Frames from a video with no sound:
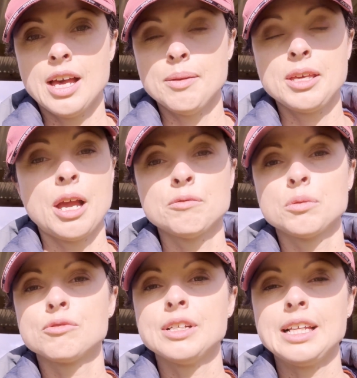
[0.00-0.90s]
He came from
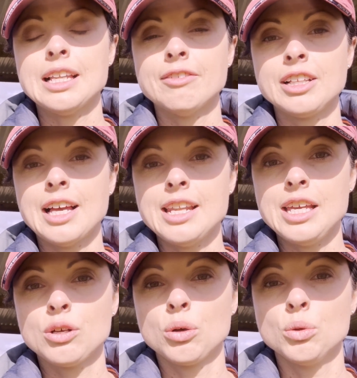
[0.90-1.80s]
a really lovely
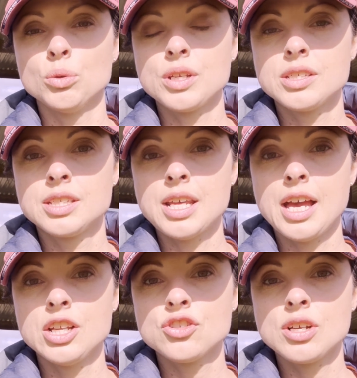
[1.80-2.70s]
lady called
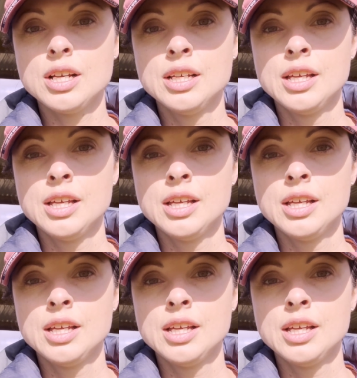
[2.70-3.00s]
Sandra.